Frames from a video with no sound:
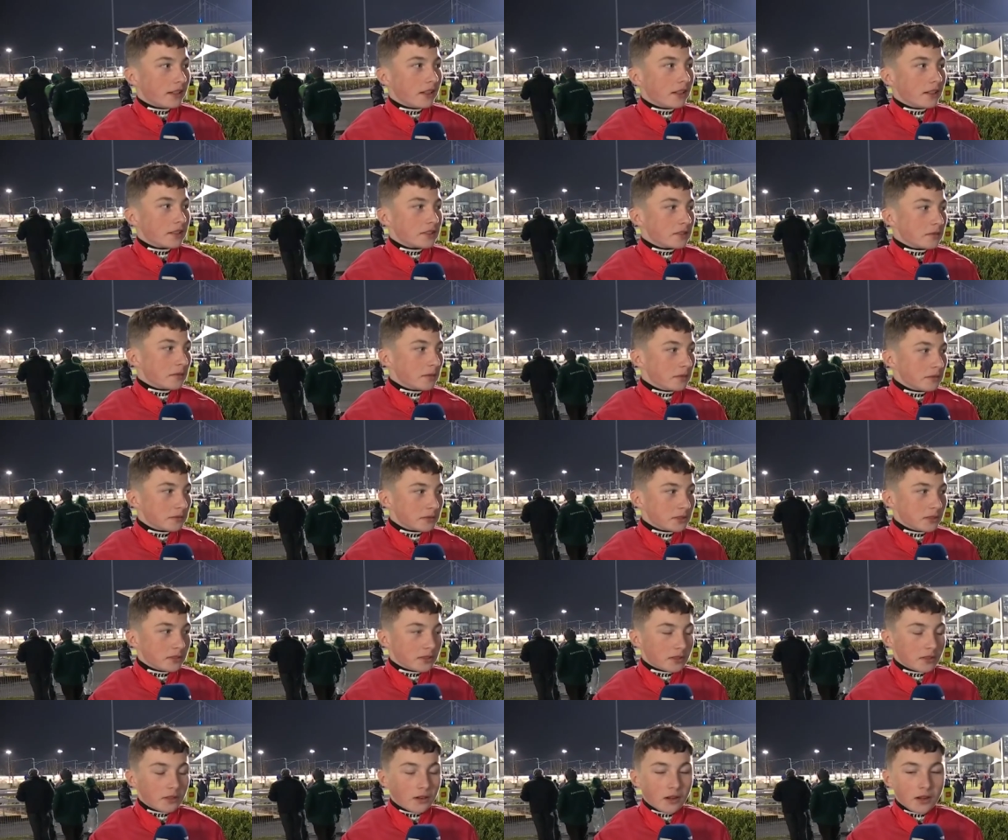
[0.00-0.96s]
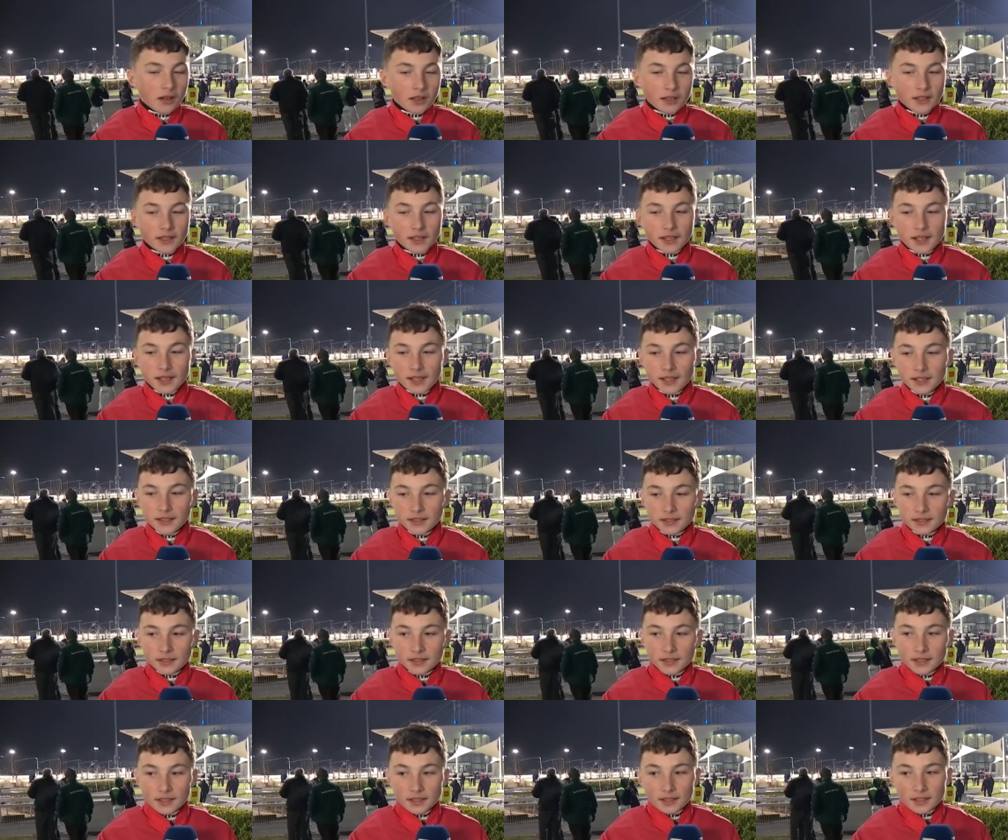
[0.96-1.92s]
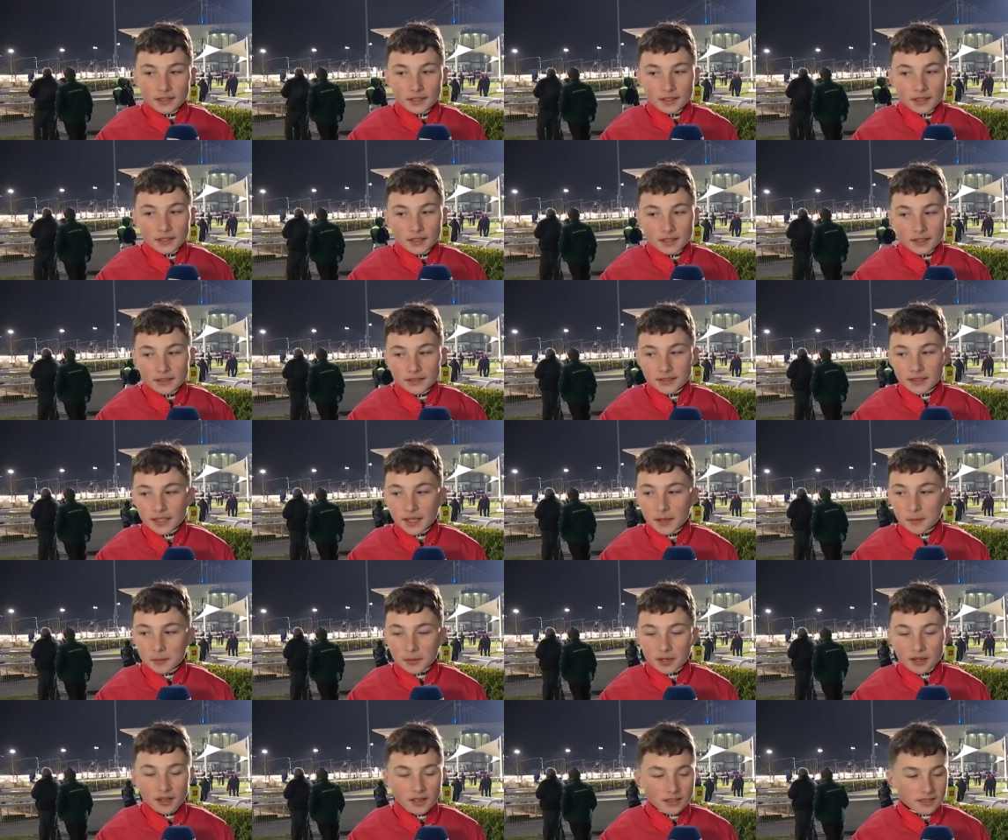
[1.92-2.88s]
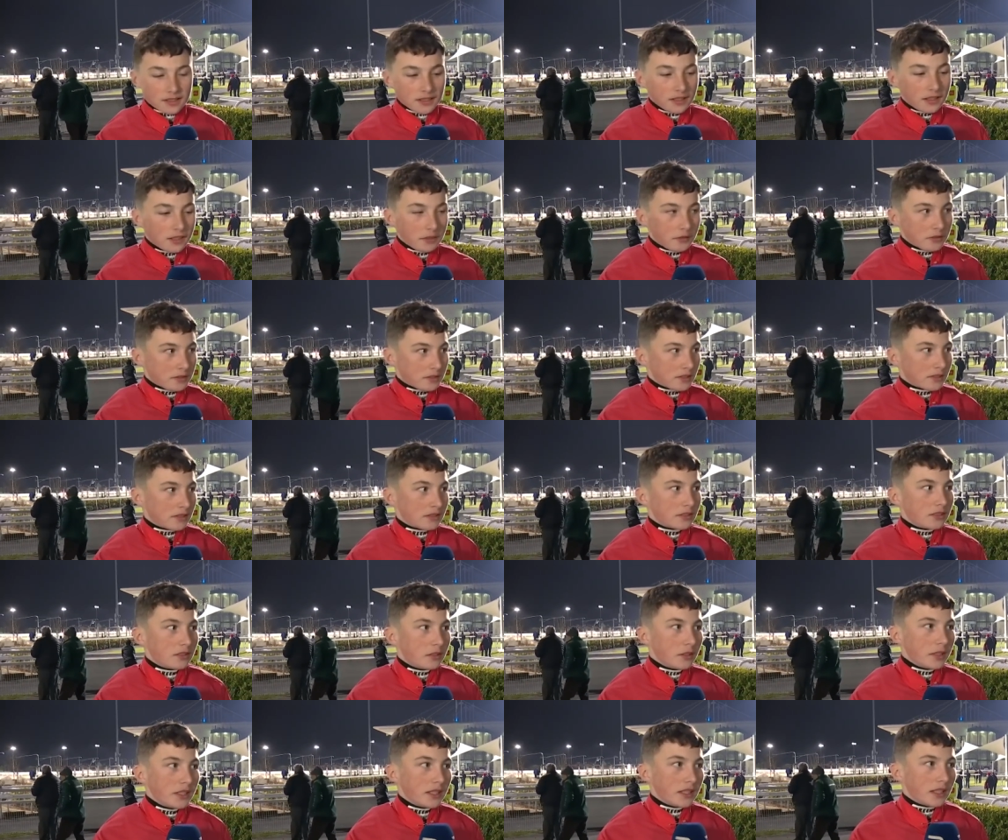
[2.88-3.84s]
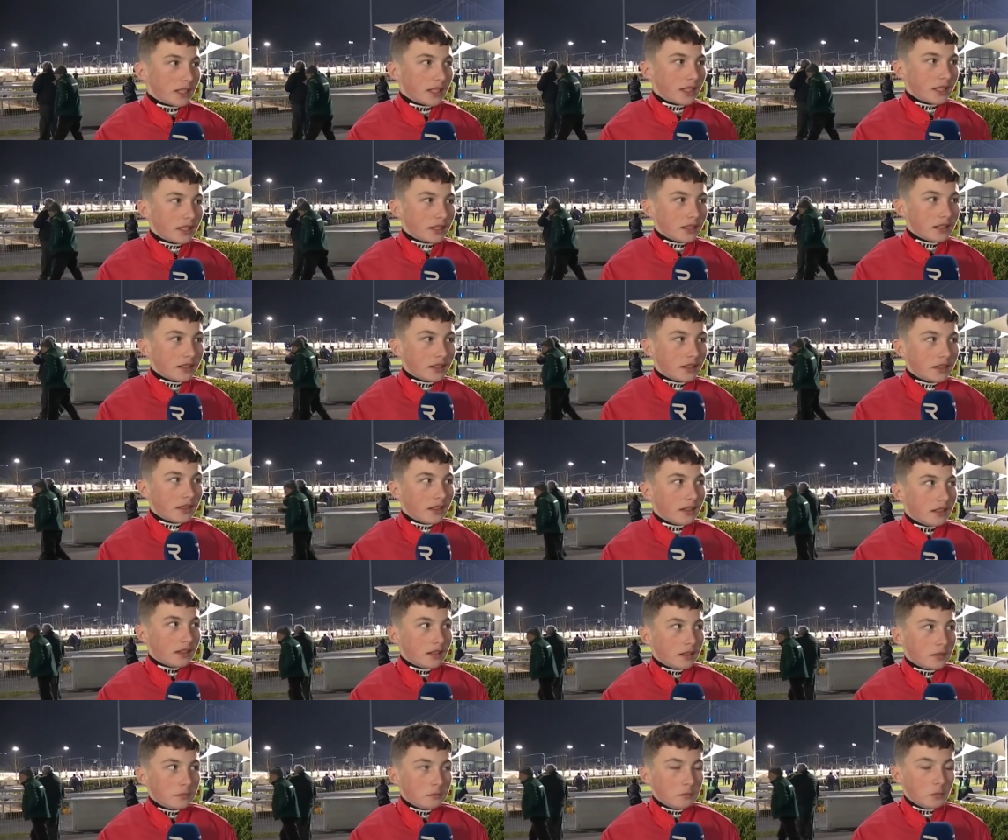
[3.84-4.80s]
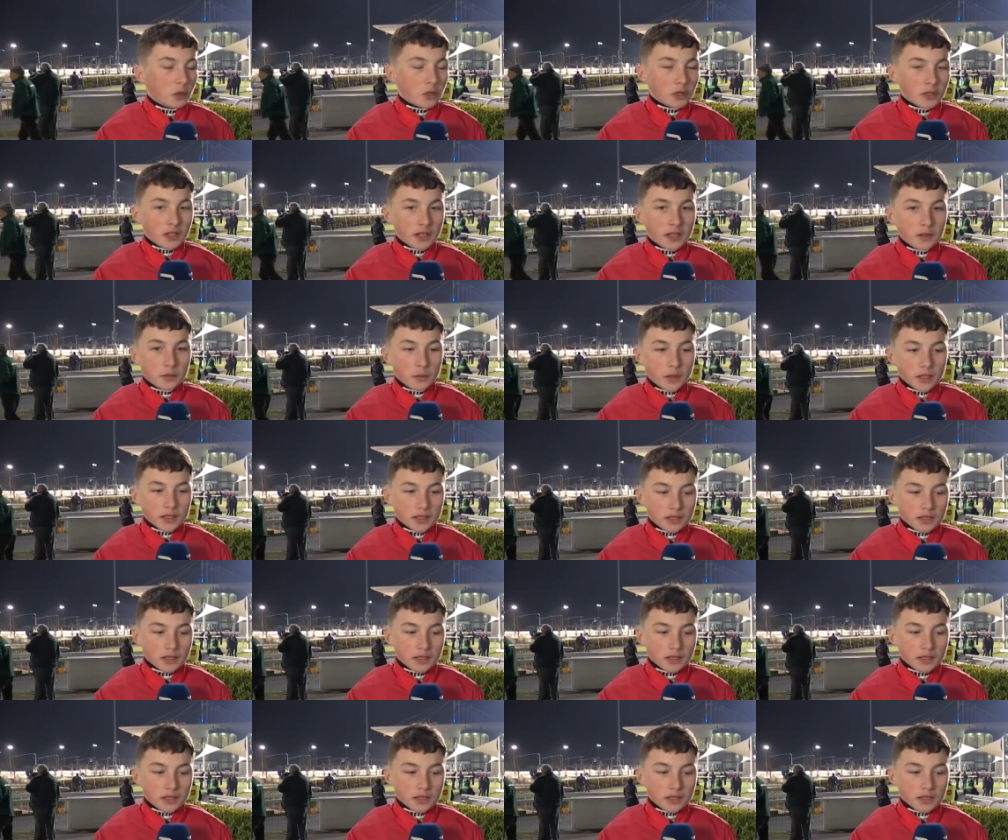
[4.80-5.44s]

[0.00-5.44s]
and I thought someone was going to go on, and they came across, and I was quite keen, more than I'd